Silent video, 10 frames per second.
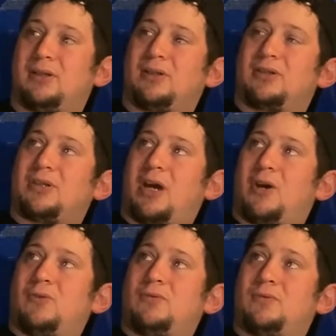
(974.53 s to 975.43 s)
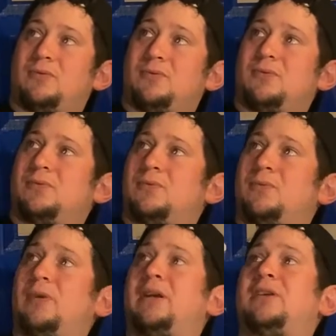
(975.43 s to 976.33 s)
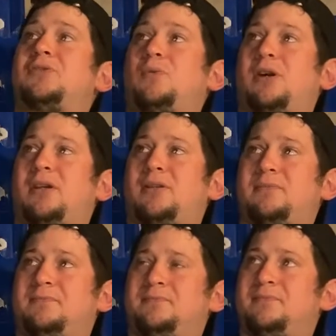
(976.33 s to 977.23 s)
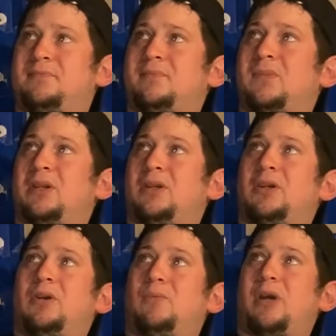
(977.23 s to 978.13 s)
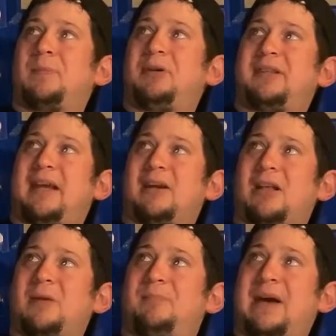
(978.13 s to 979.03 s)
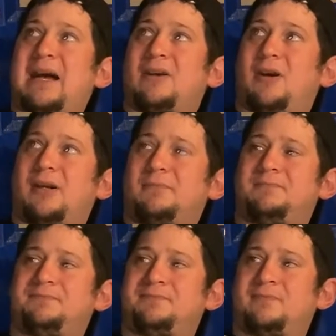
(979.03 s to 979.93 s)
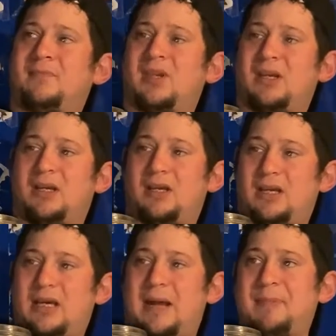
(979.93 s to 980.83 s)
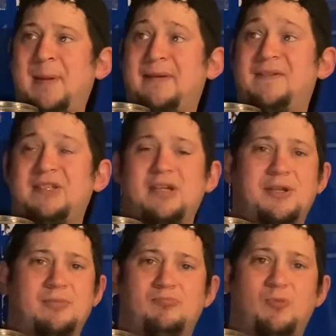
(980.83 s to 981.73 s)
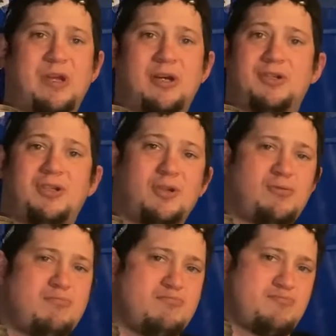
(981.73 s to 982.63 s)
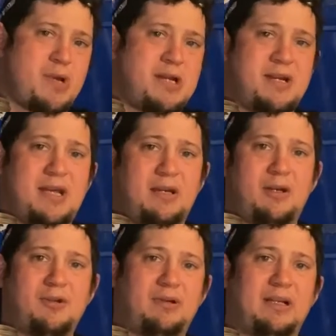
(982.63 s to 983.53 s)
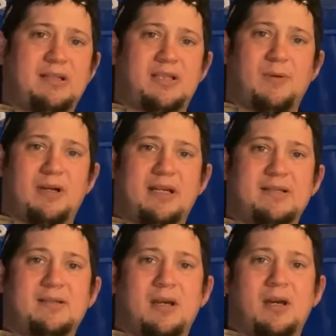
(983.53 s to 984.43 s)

So we're going to swirl it. We're going to put the airlock back on. And I'm going to give this another week or two and then take another reading, see where it is.